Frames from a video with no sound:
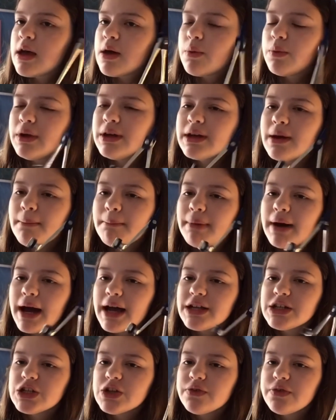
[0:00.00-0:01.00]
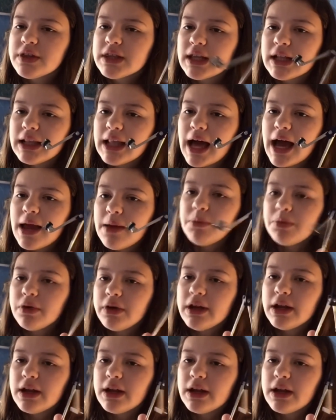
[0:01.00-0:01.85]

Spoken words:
we can buy stuff at the library,